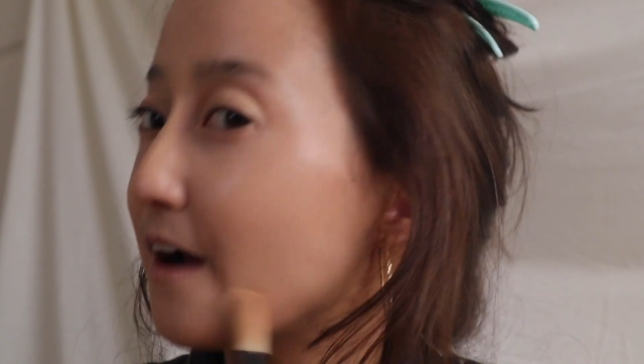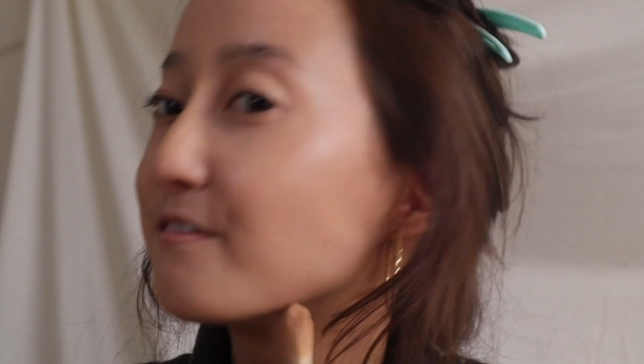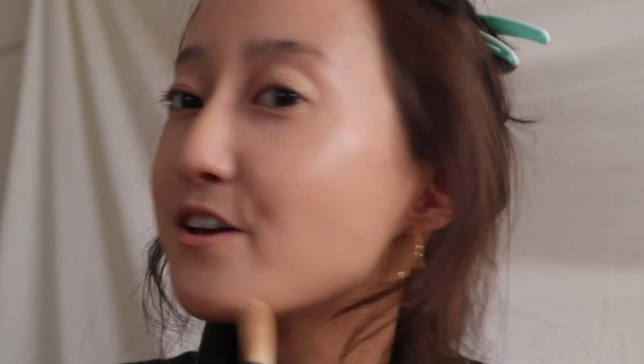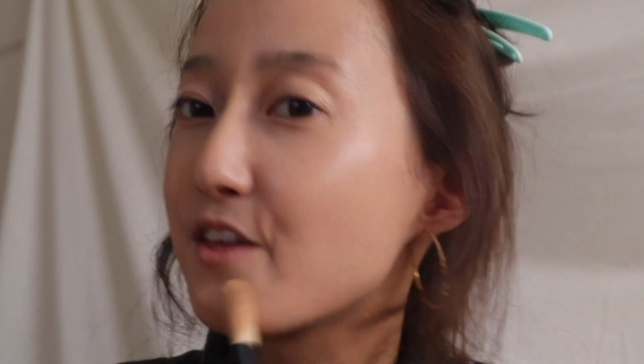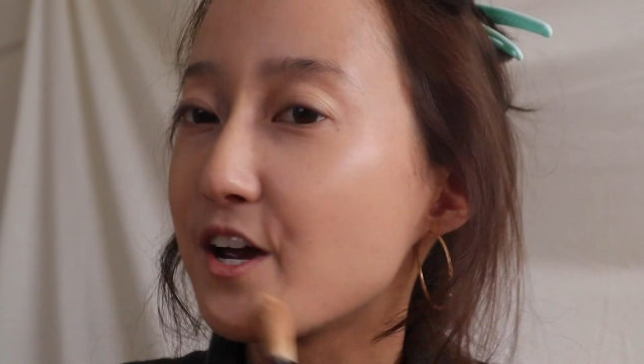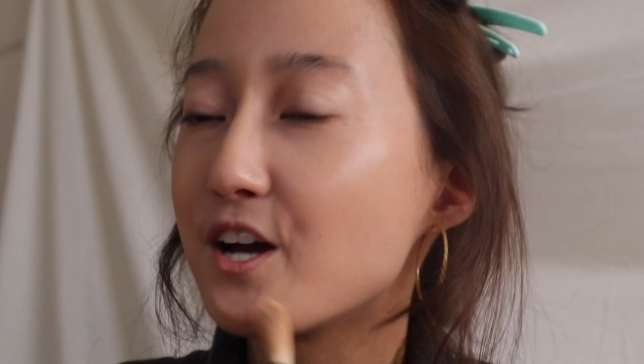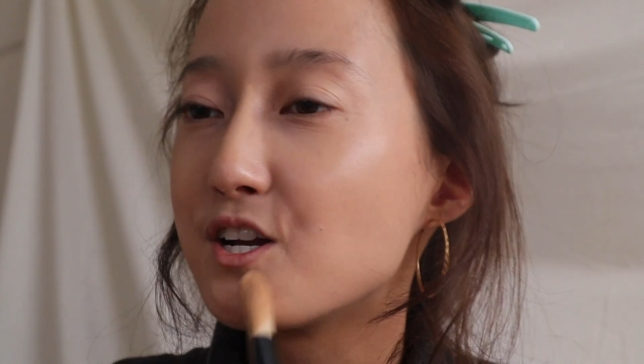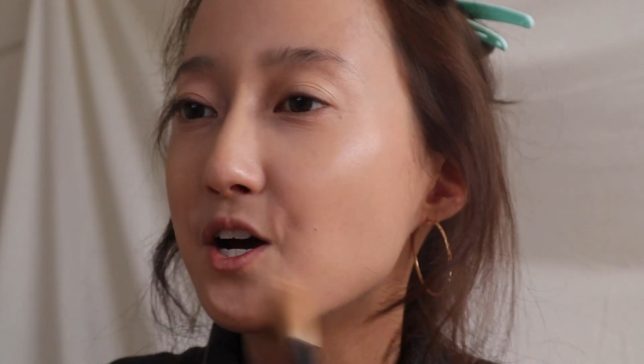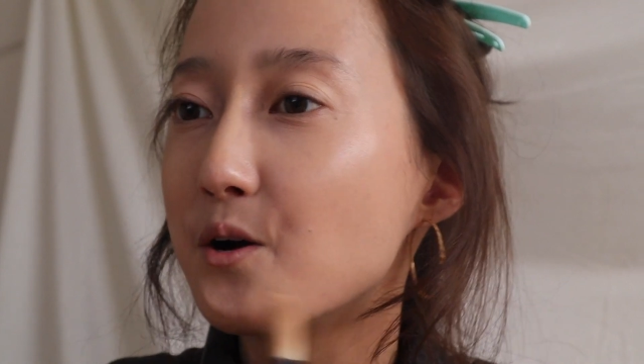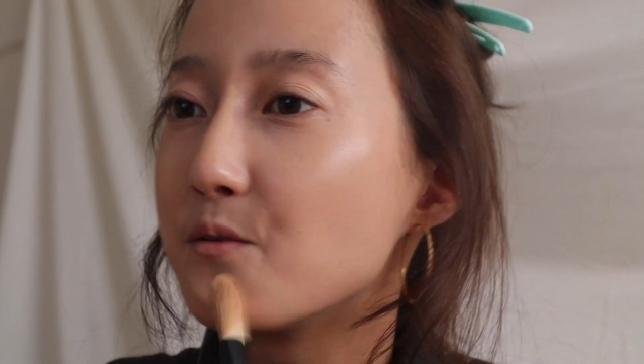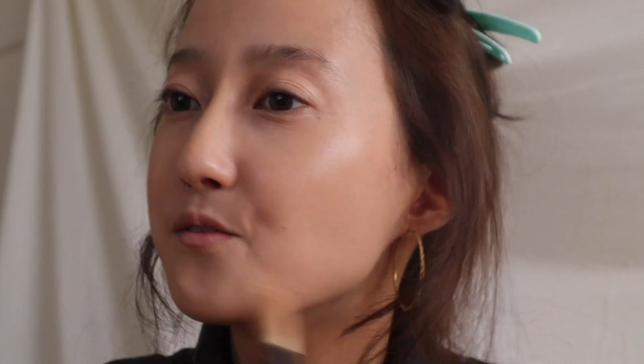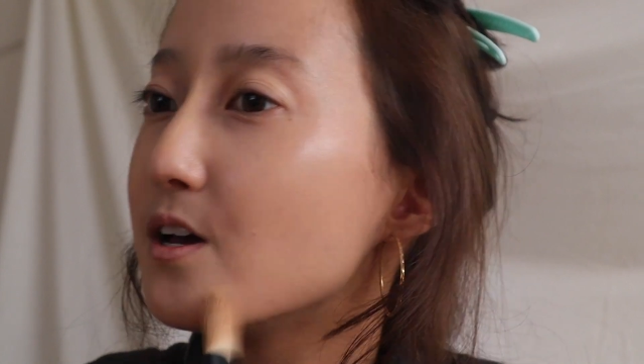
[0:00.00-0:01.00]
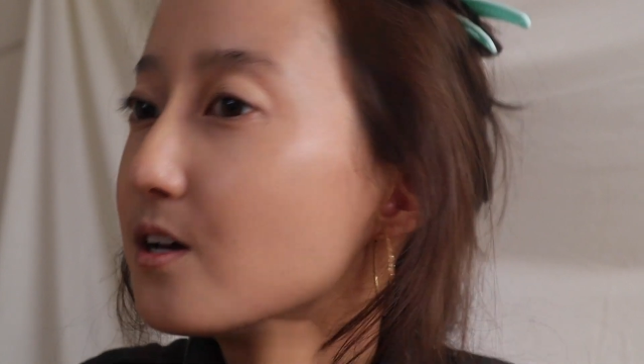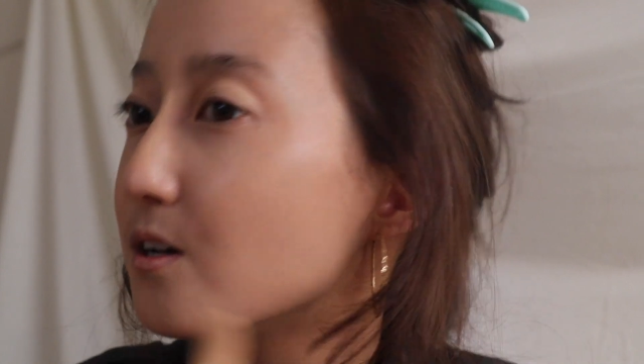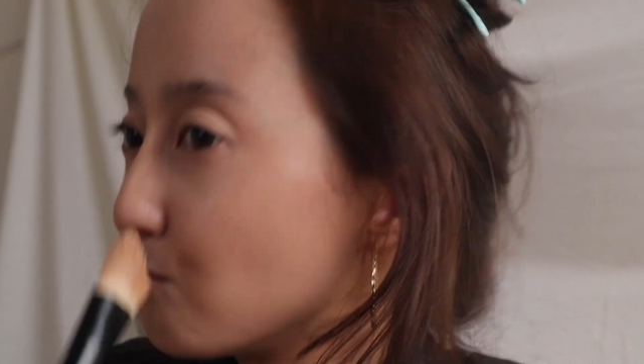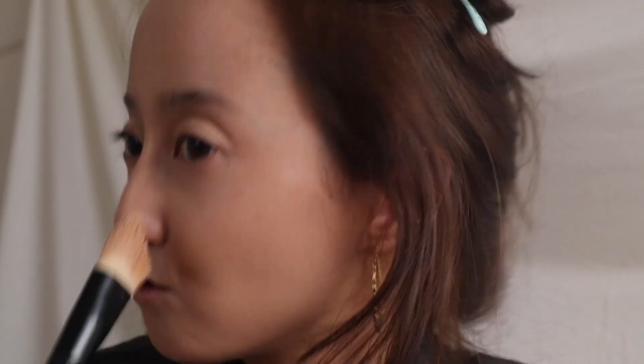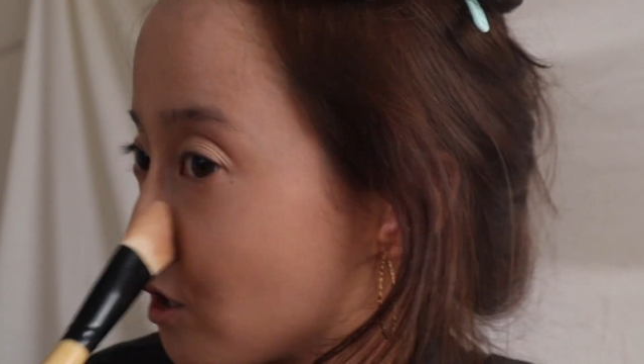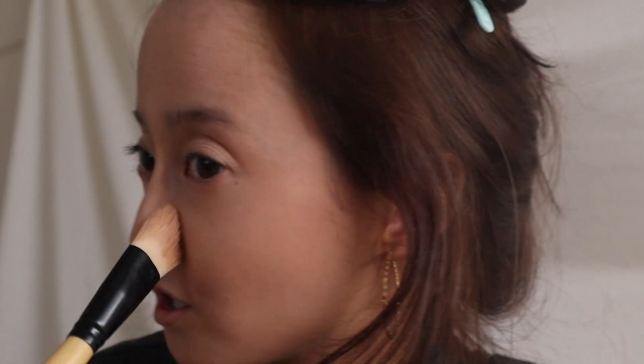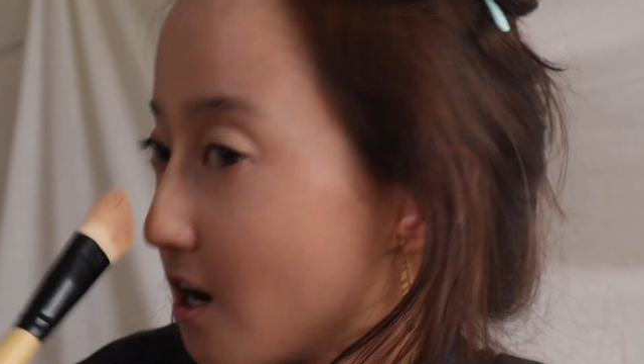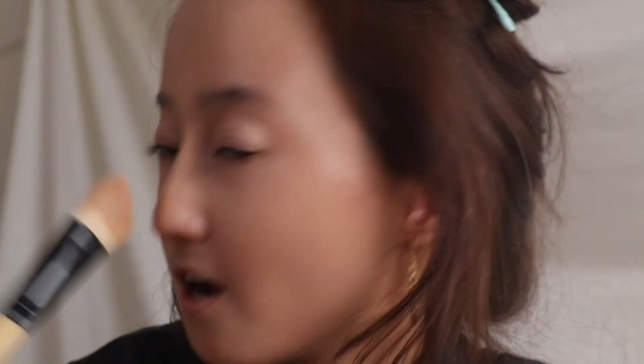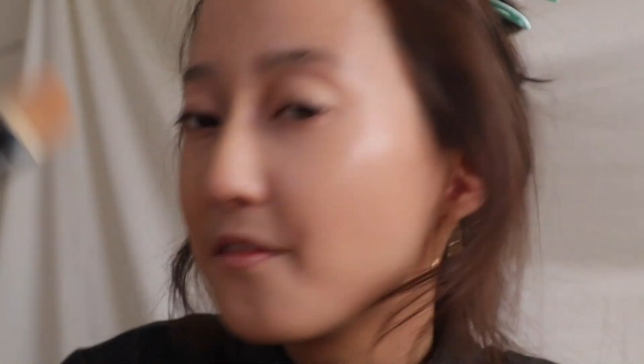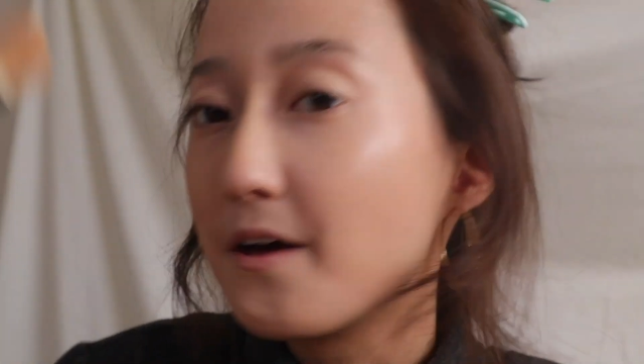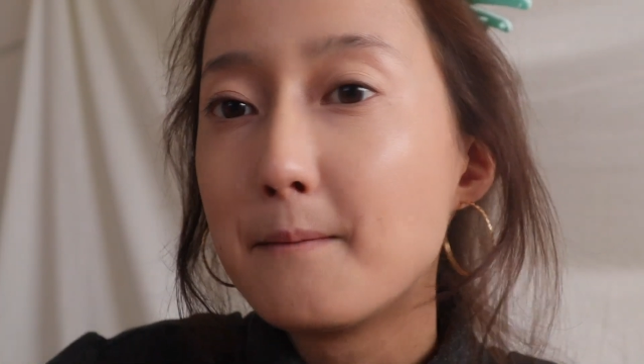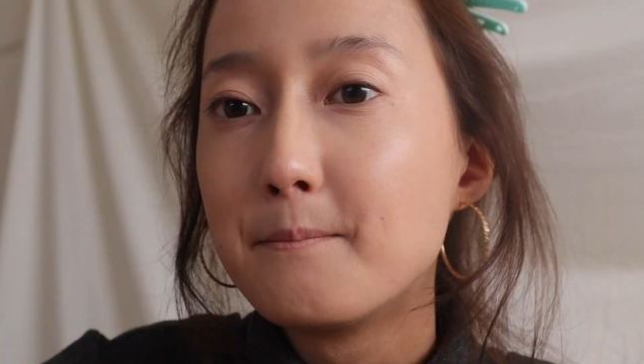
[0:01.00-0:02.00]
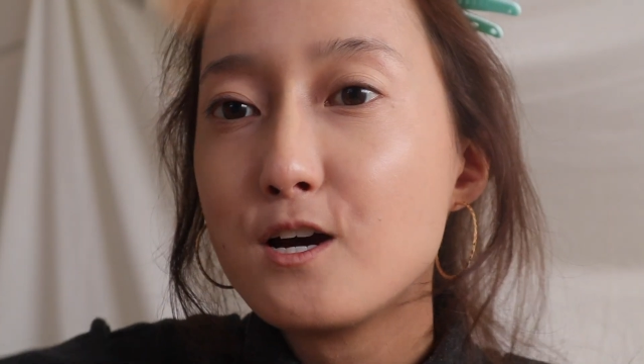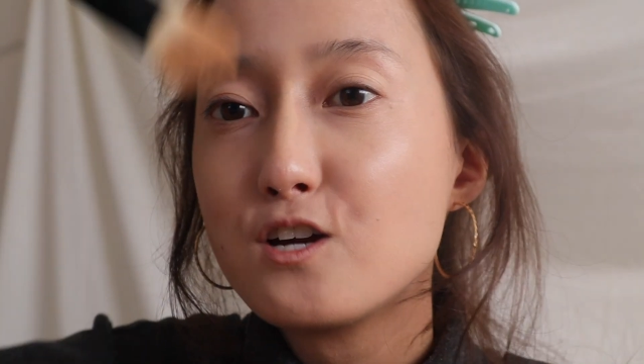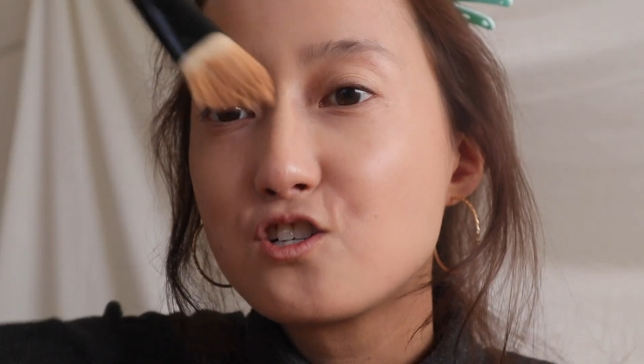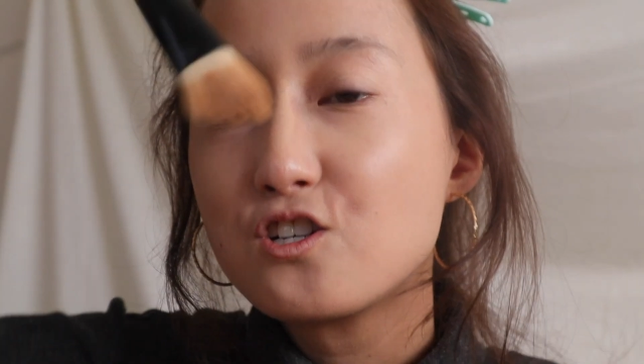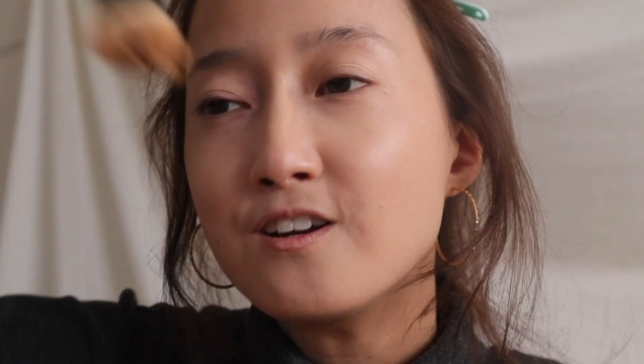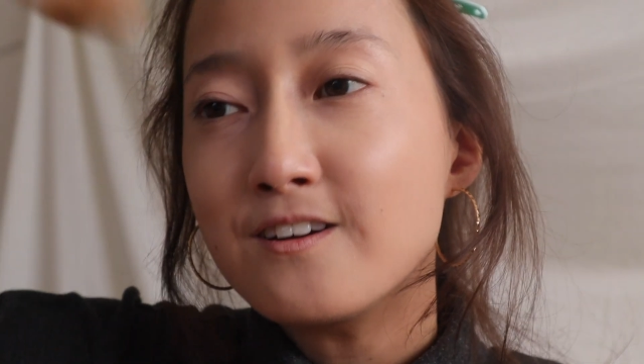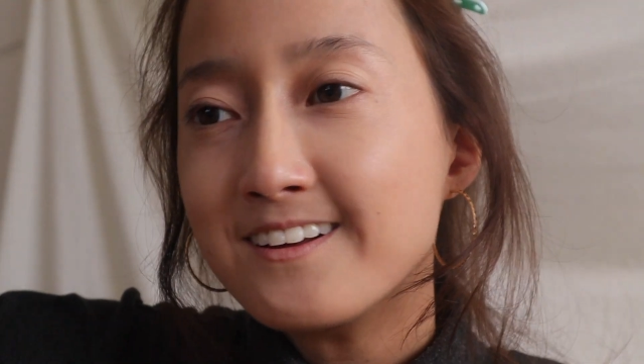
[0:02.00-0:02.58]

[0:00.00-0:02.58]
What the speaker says: everything I know, which is not that much.